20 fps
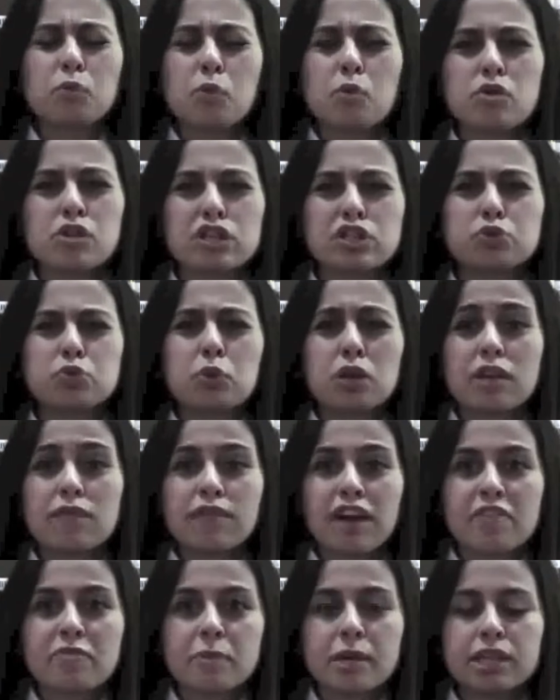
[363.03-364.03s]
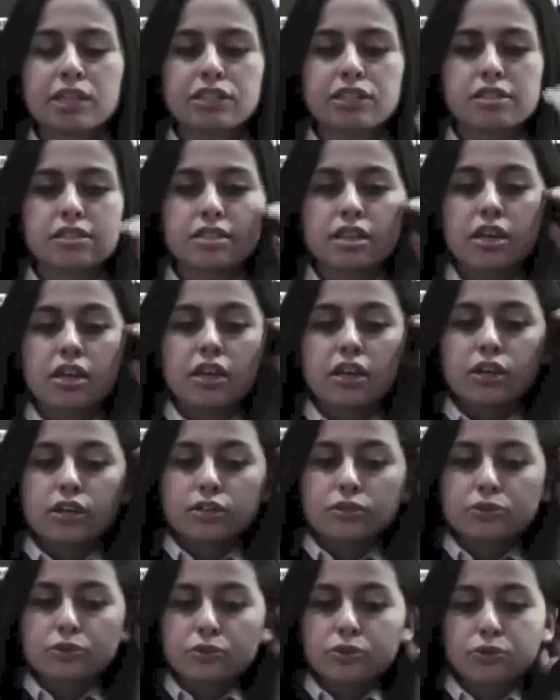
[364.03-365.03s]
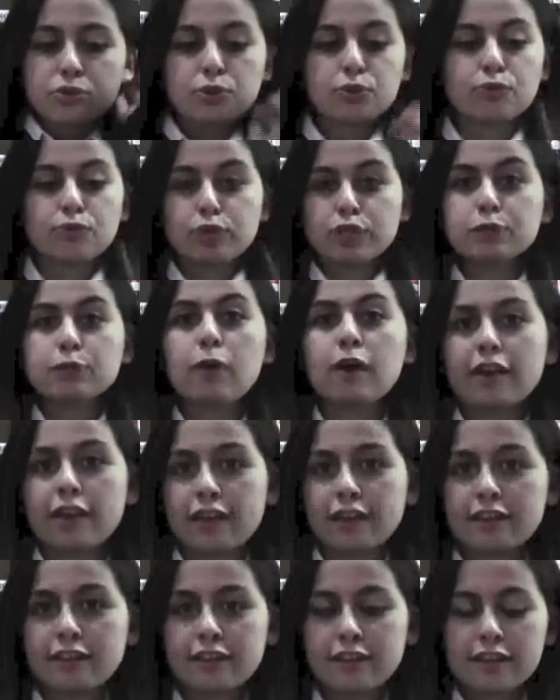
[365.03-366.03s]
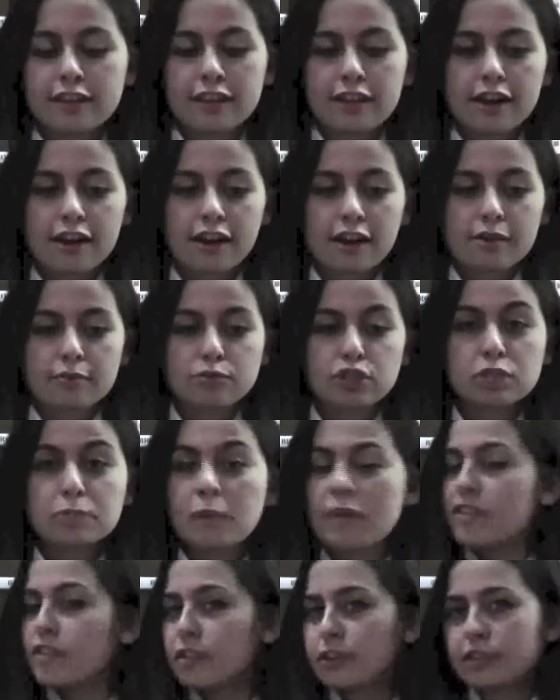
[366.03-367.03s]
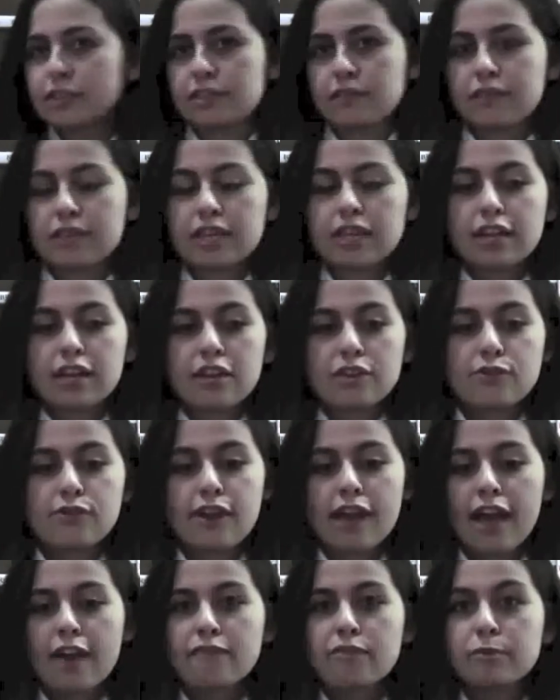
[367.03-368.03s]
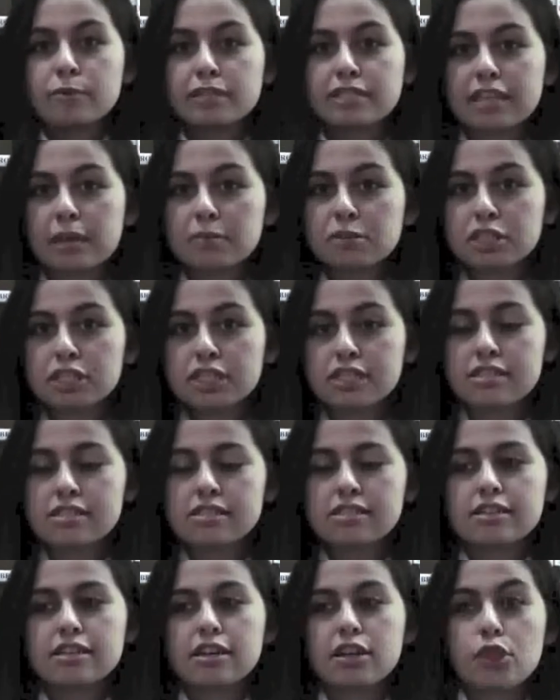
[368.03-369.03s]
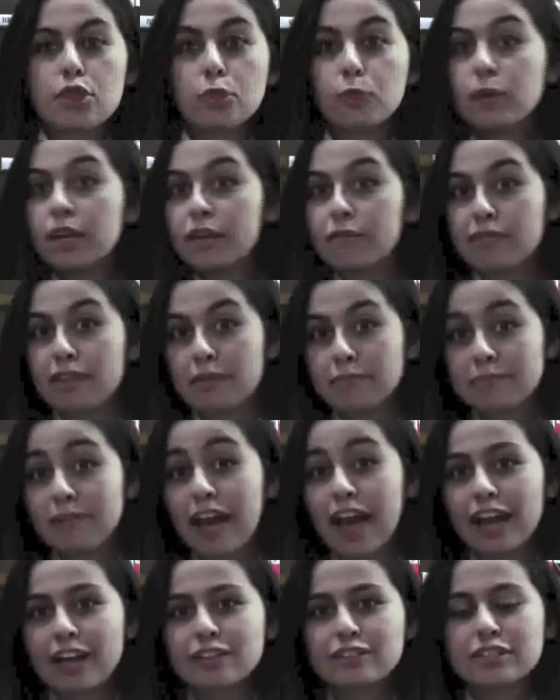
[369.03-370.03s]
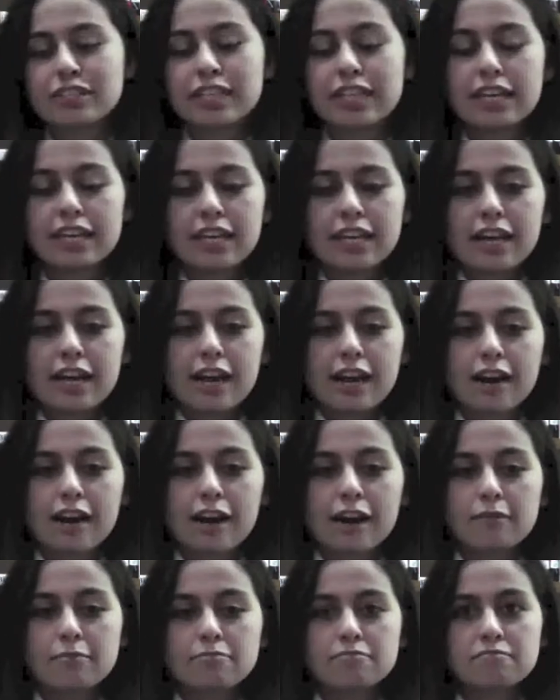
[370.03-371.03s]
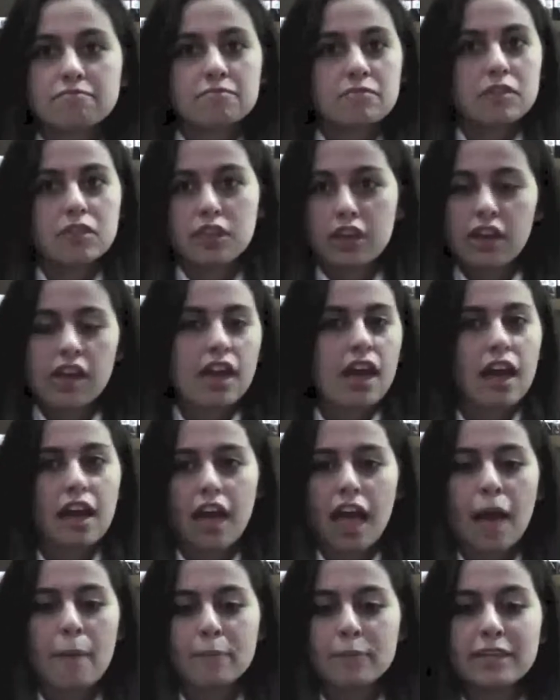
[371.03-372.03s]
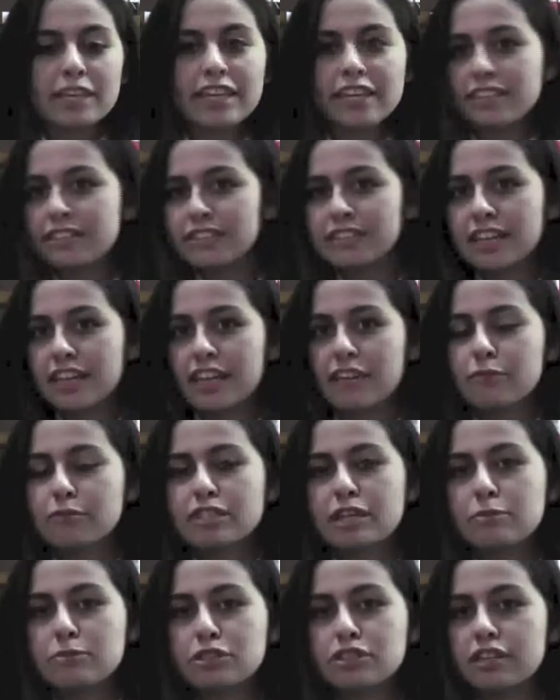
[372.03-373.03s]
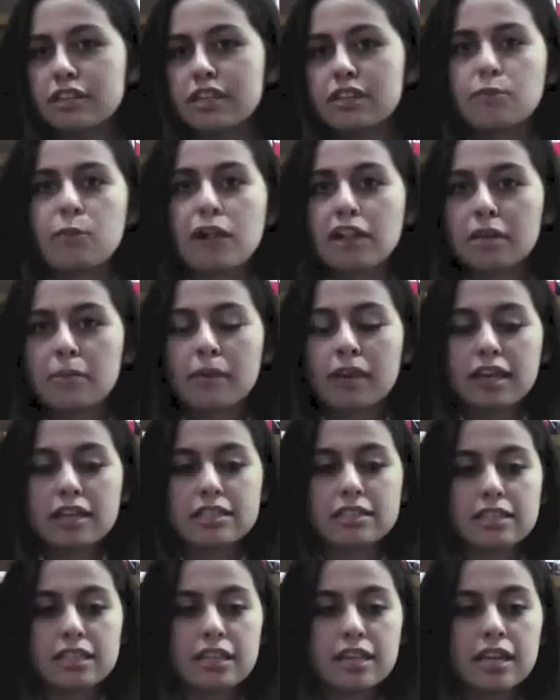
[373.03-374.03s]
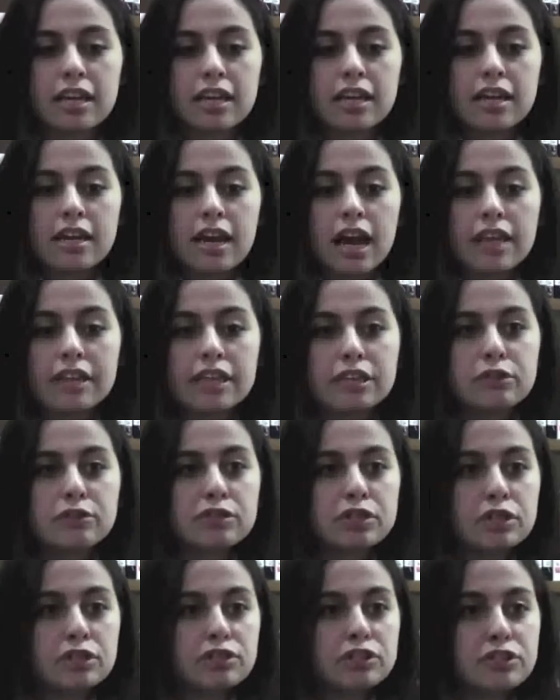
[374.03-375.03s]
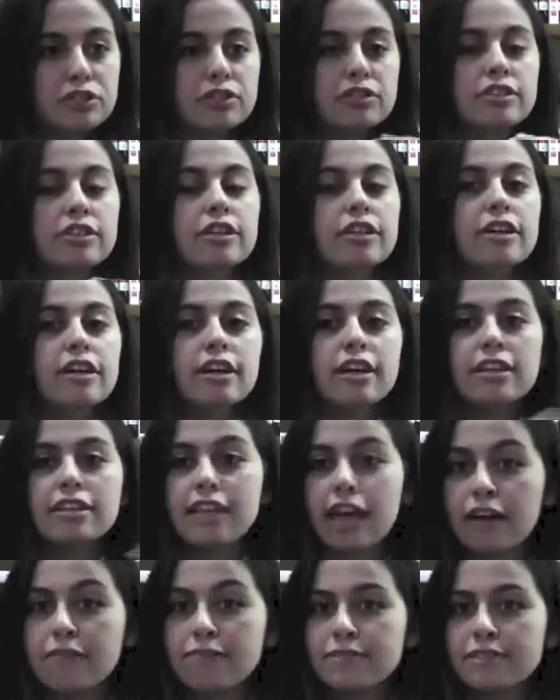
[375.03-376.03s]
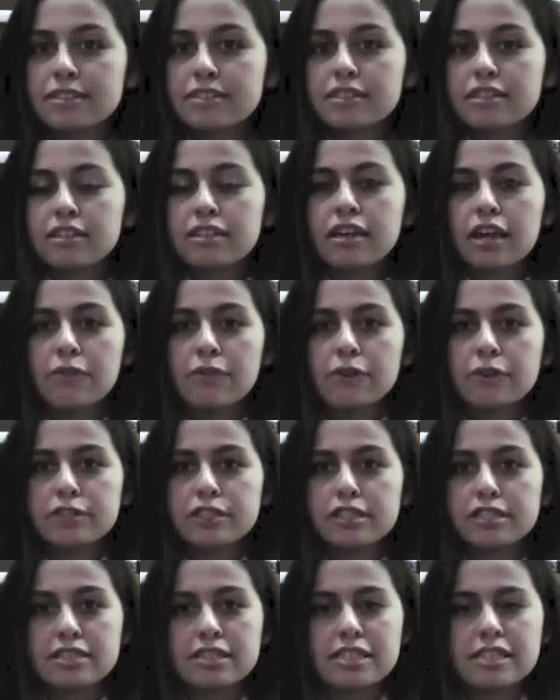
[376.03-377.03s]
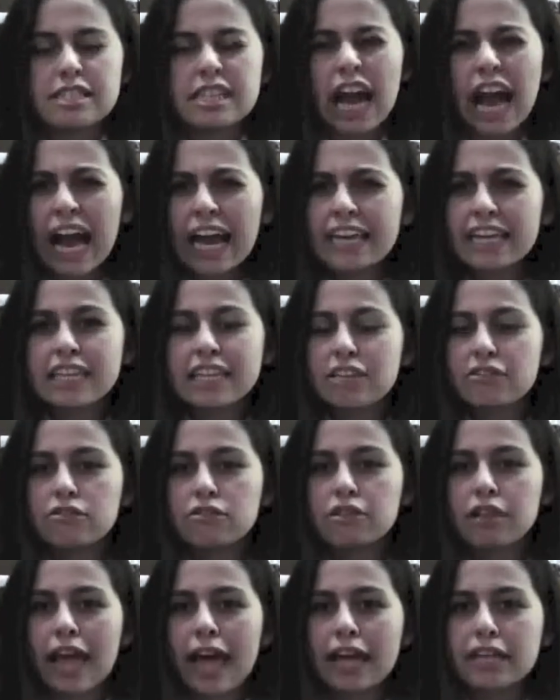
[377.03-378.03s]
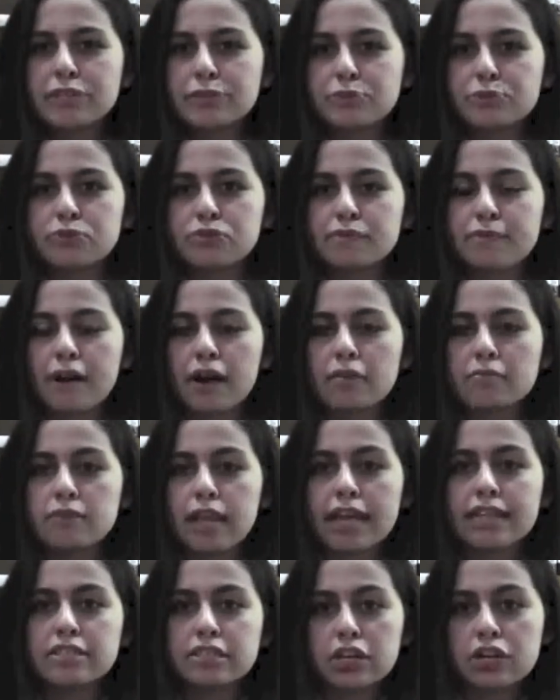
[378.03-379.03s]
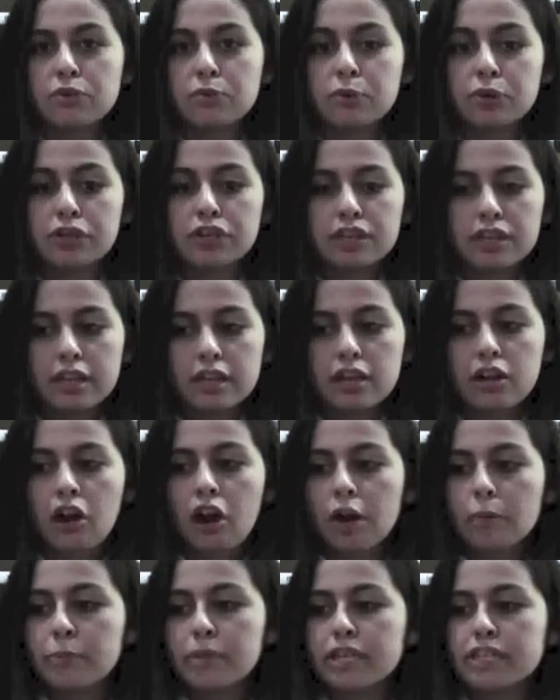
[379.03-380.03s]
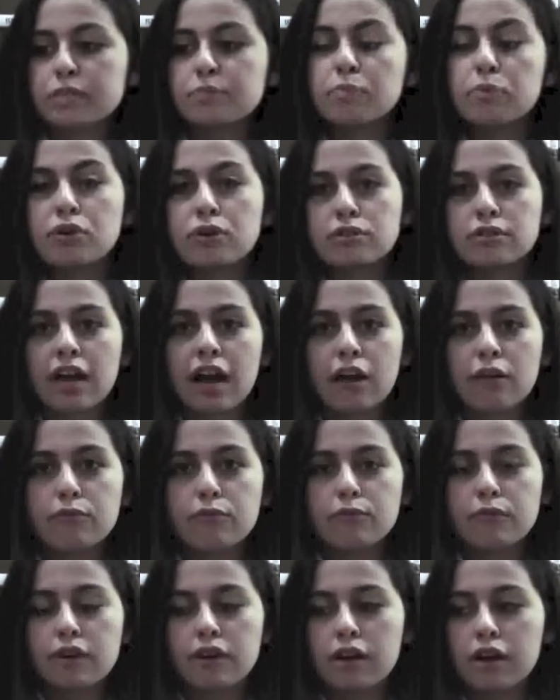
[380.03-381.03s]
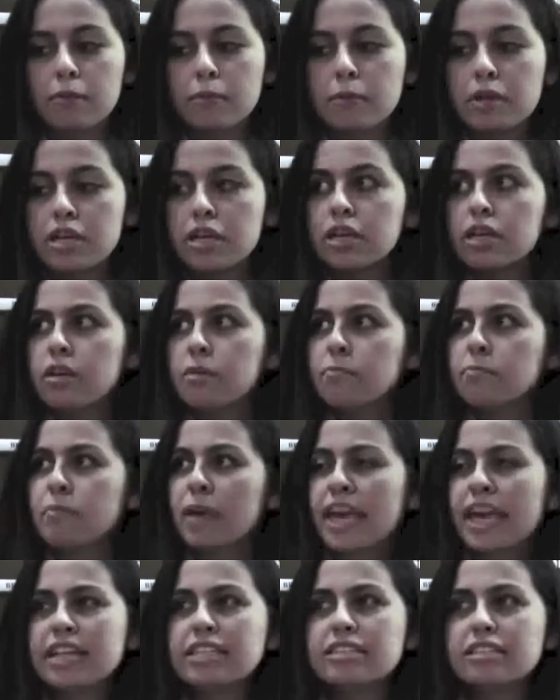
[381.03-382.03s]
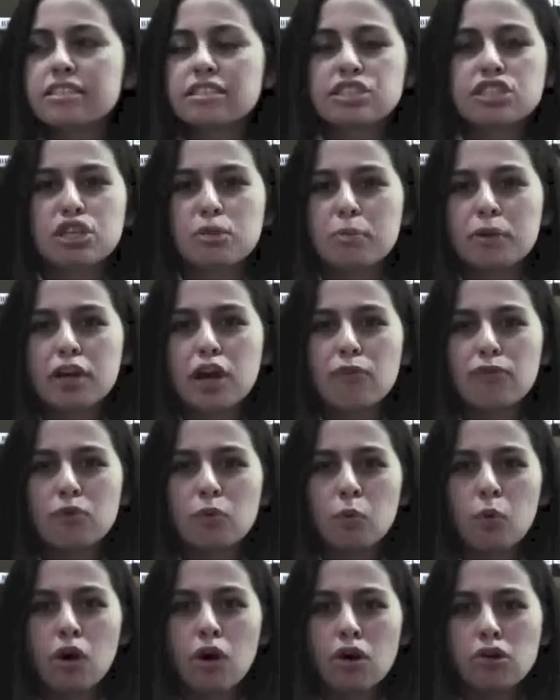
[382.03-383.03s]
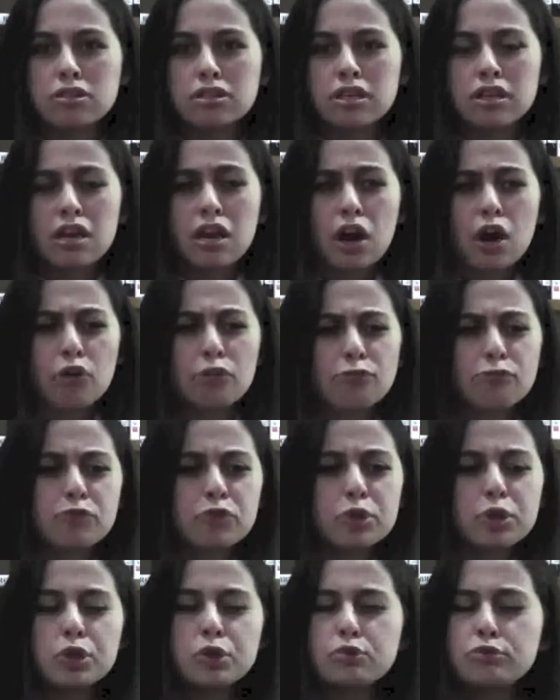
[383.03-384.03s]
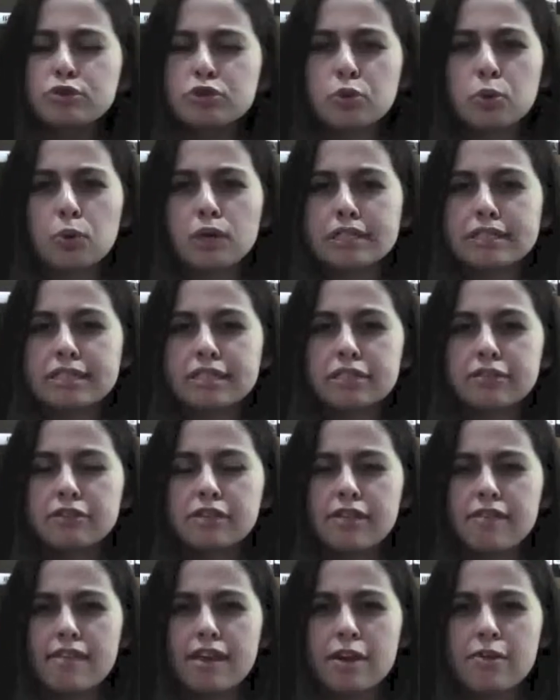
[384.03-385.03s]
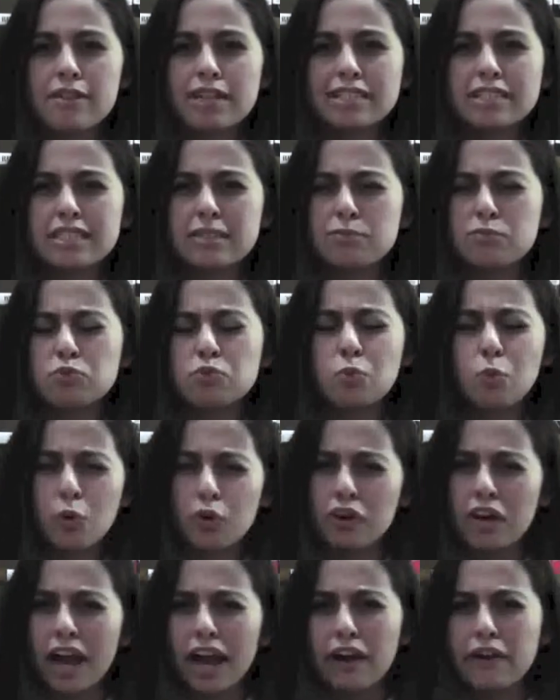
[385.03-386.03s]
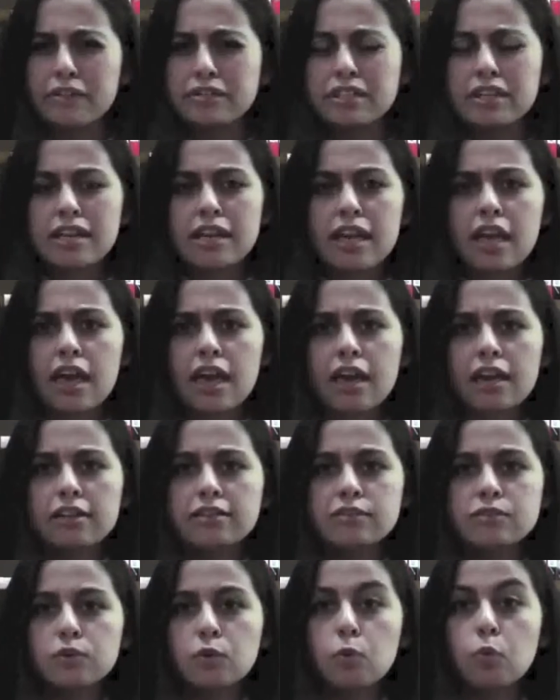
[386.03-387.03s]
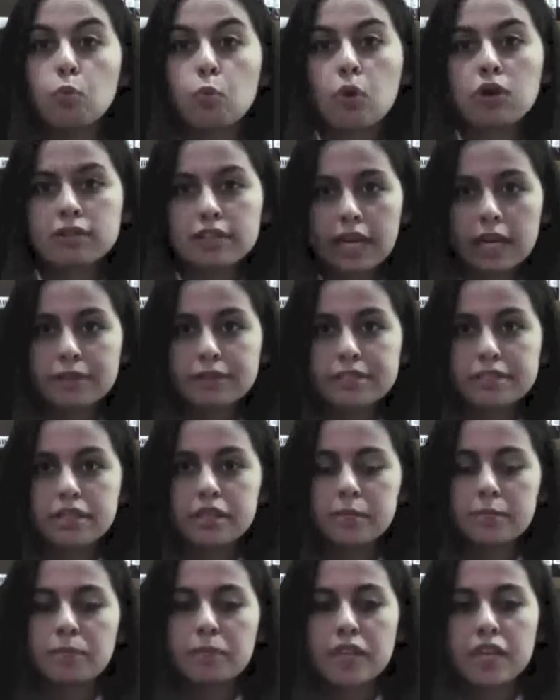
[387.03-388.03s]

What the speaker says: more than 25 patients. So you first walk in, just by the looks of it, you have the receptionist, 3 of them actually. They're happily sitting at the reception, welcoming us in, and then you turn to your left, and there's this tiny little classroom. Lights aren't working, carpet is pulled out, paint is chipping off the walls, a few toys here and there that seemed worn out, and 1 counselor.